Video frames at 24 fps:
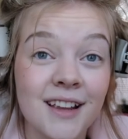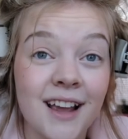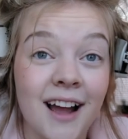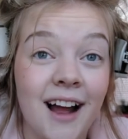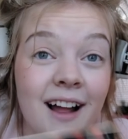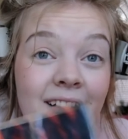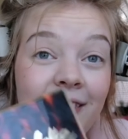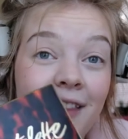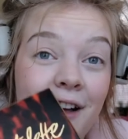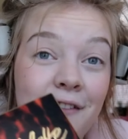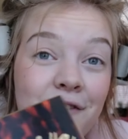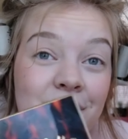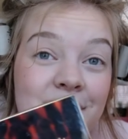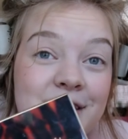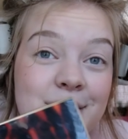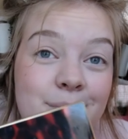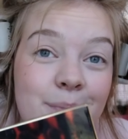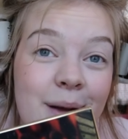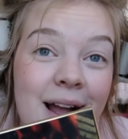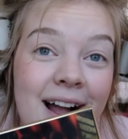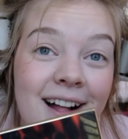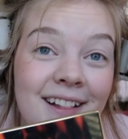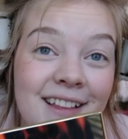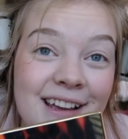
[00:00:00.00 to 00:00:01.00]
I love this
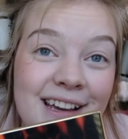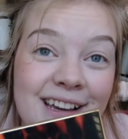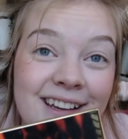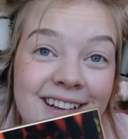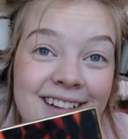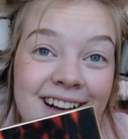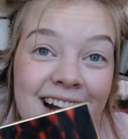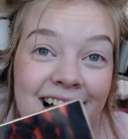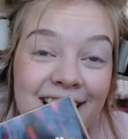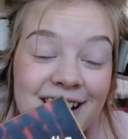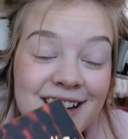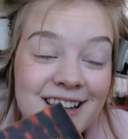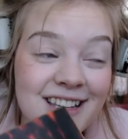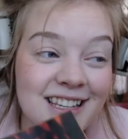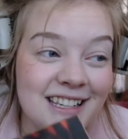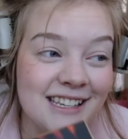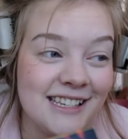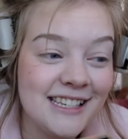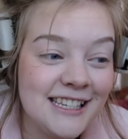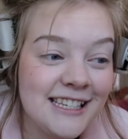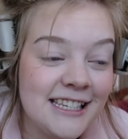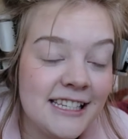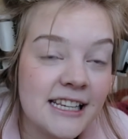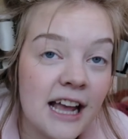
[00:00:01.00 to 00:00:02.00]
palette. I
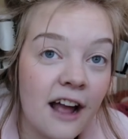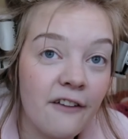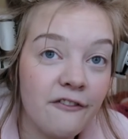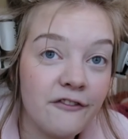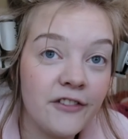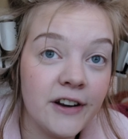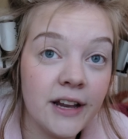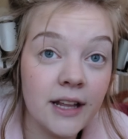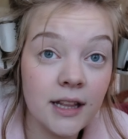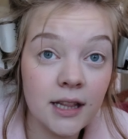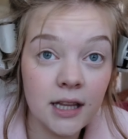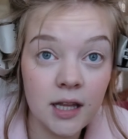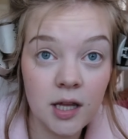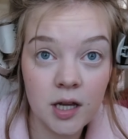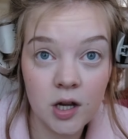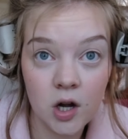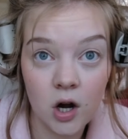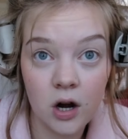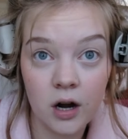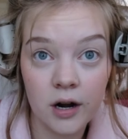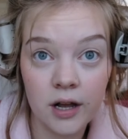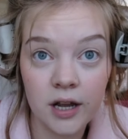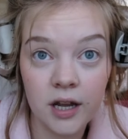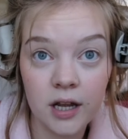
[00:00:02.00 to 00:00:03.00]
definitely
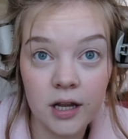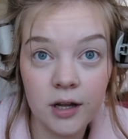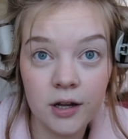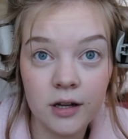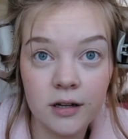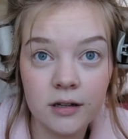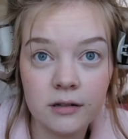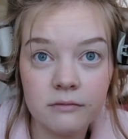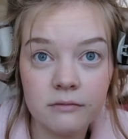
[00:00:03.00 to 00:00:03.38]
got it